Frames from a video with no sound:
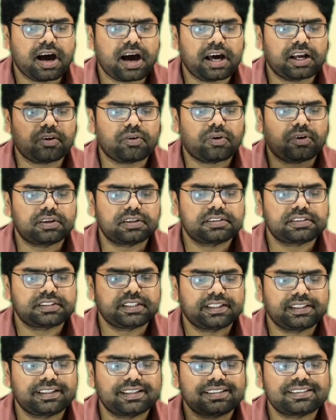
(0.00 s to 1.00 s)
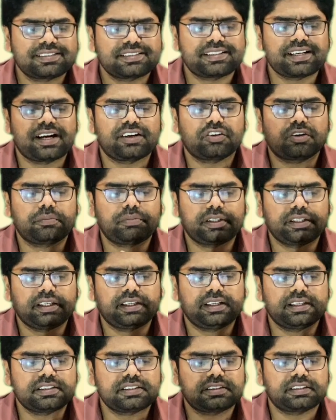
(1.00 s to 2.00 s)
are on single strand of
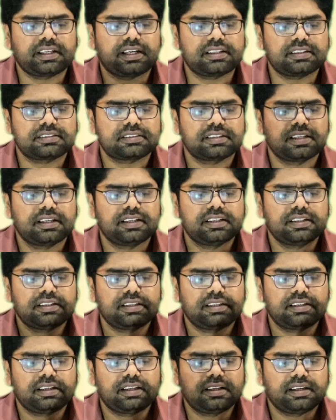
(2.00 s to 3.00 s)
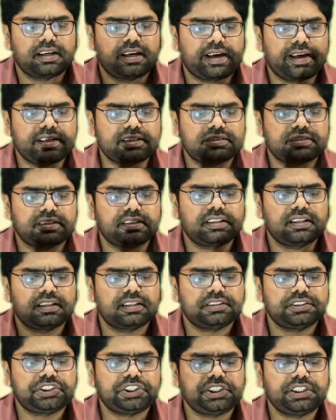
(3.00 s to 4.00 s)
DNA strands, as
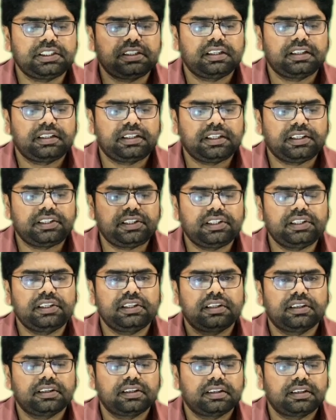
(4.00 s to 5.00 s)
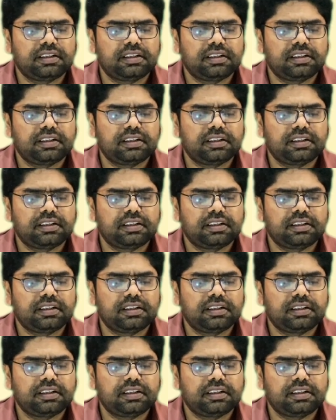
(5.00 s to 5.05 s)
in GTT